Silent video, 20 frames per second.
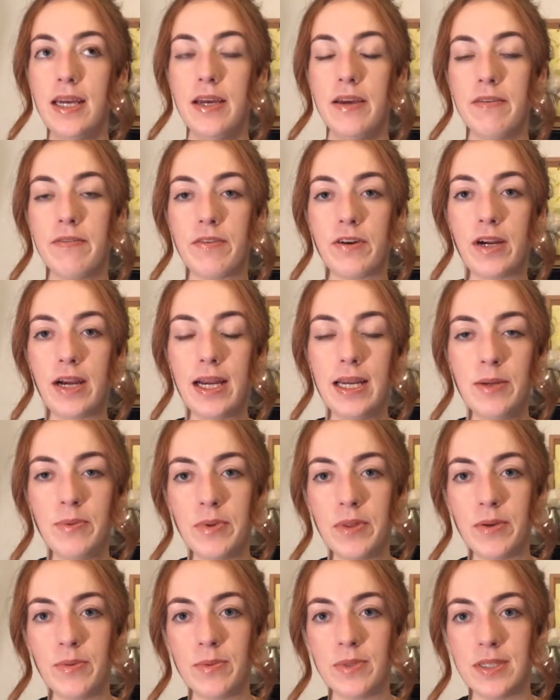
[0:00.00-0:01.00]
For anyone
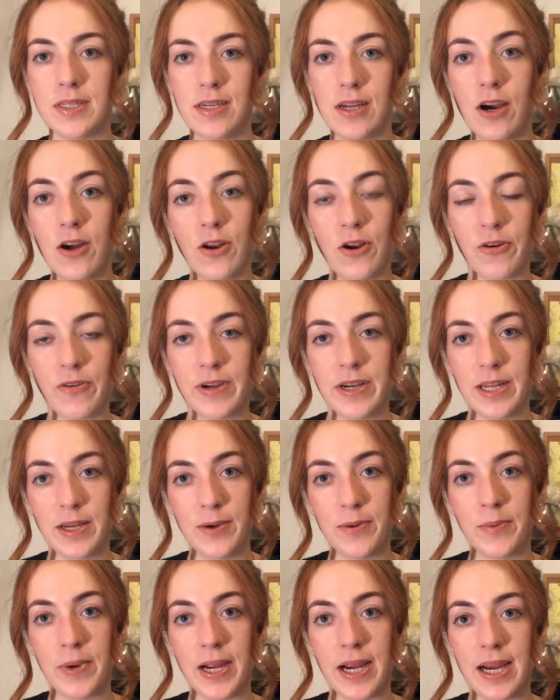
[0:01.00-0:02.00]
that was not already
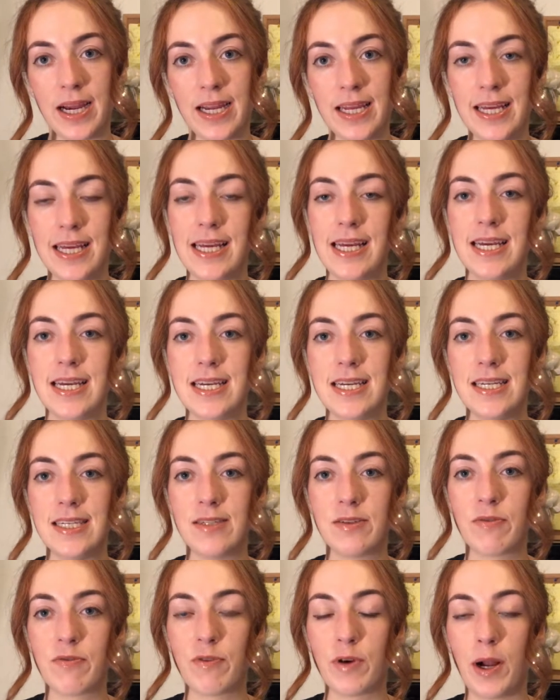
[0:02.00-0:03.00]
aware, he is
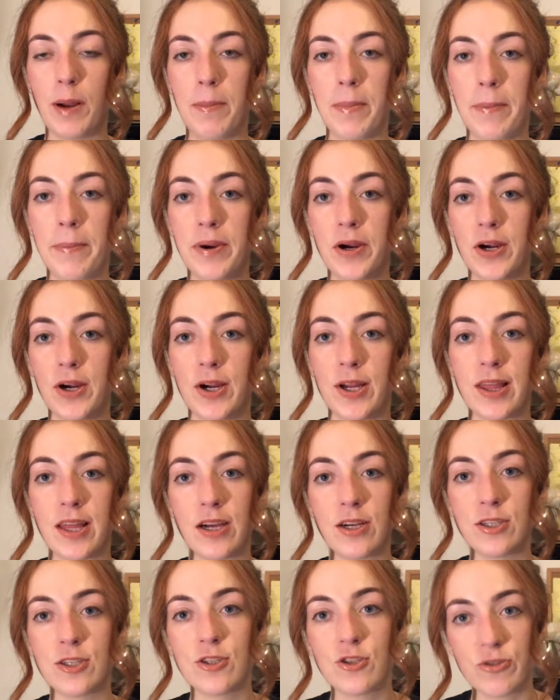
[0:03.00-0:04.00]
from Perth,
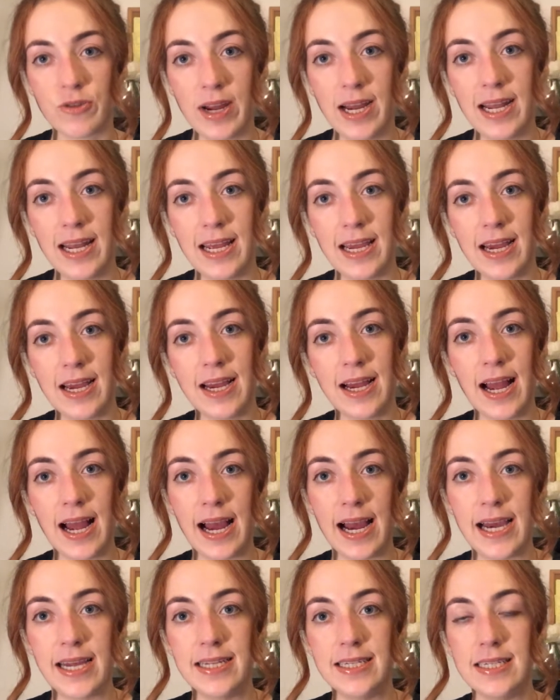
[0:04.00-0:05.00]
Australia,
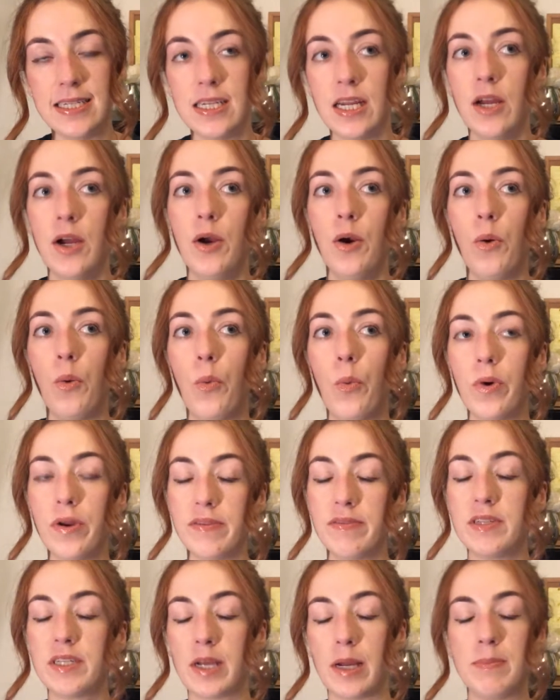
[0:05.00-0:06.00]
and one of
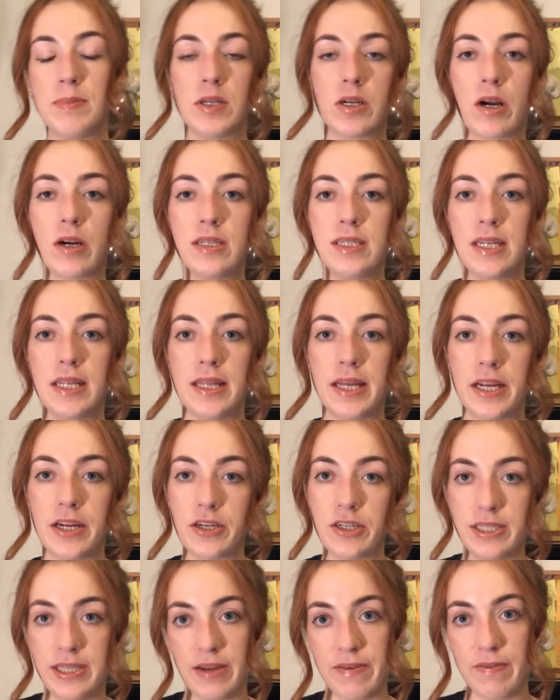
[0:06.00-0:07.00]
the types of content that you're
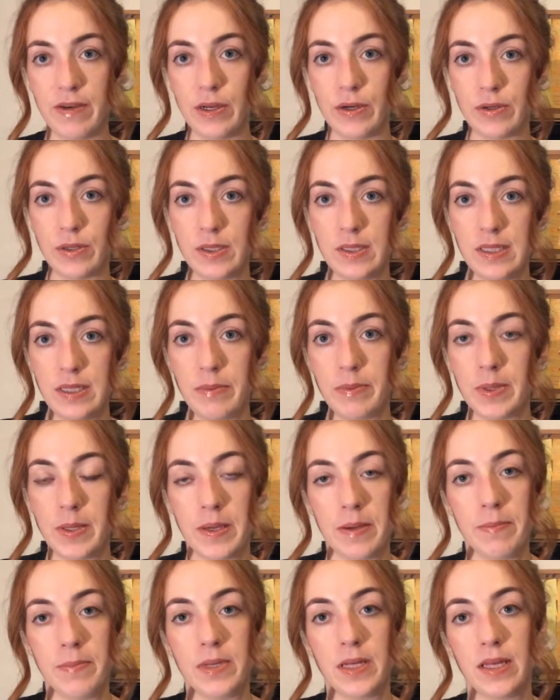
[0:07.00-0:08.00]
definitely going to see with
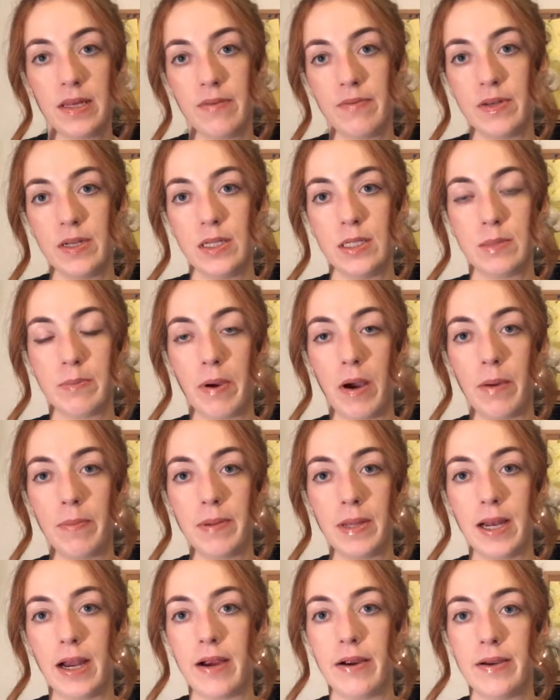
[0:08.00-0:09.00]
him, given his
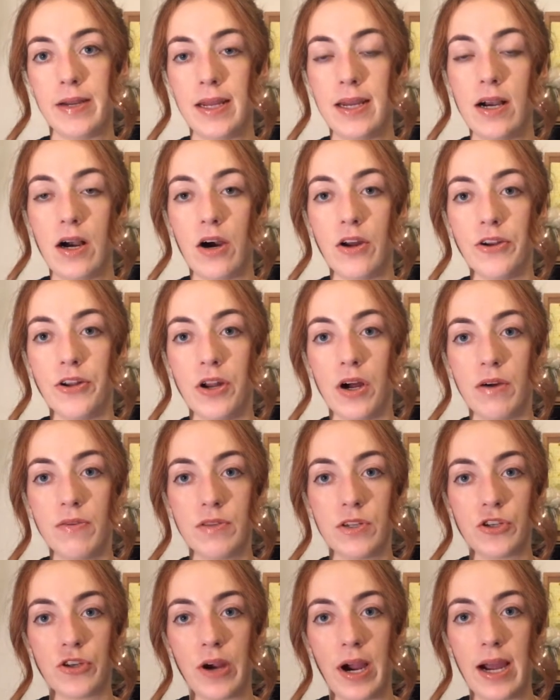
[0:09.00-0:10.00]
popularity on and off the
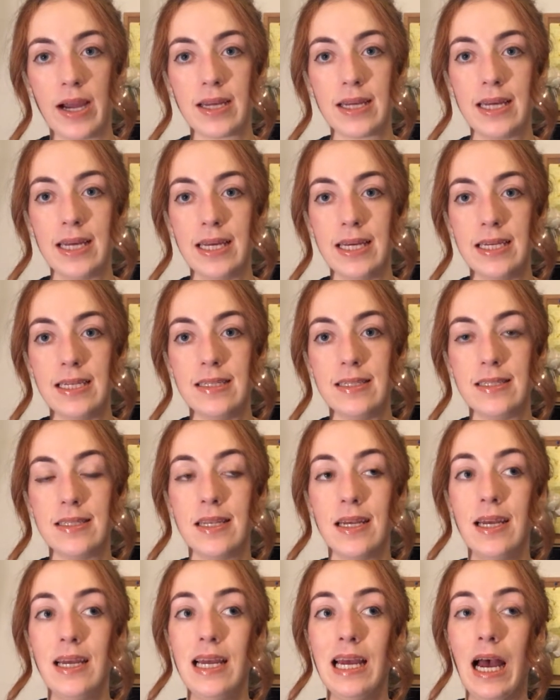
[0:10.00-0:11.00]
track, is
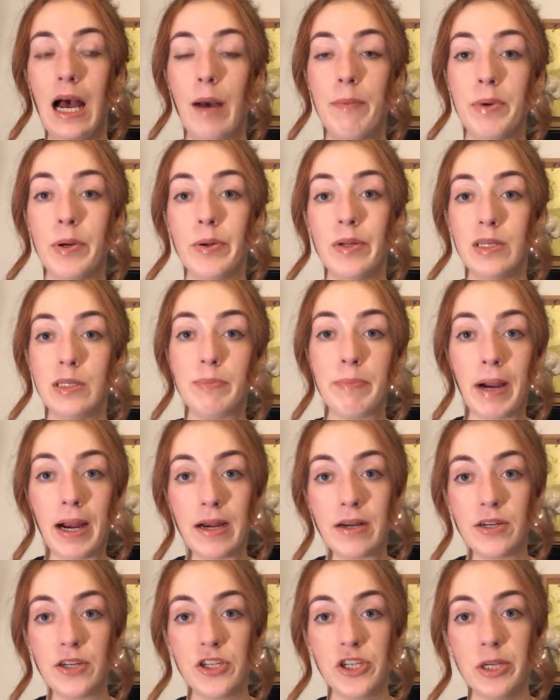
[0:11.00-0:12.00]
about his
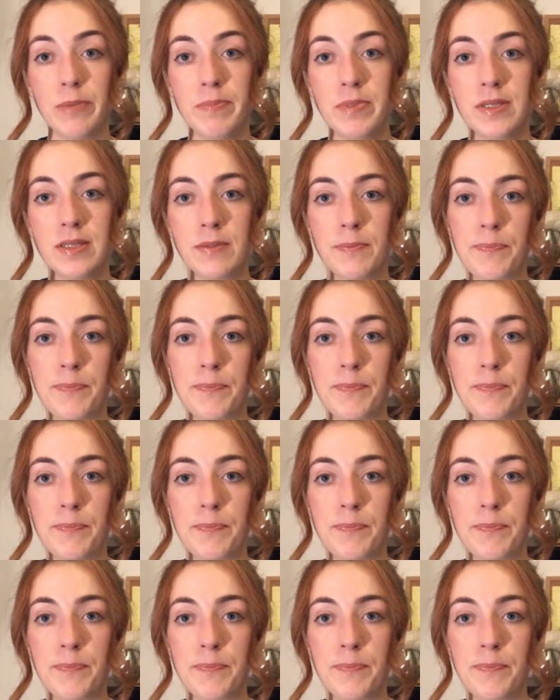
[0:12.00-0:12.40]
partnerships.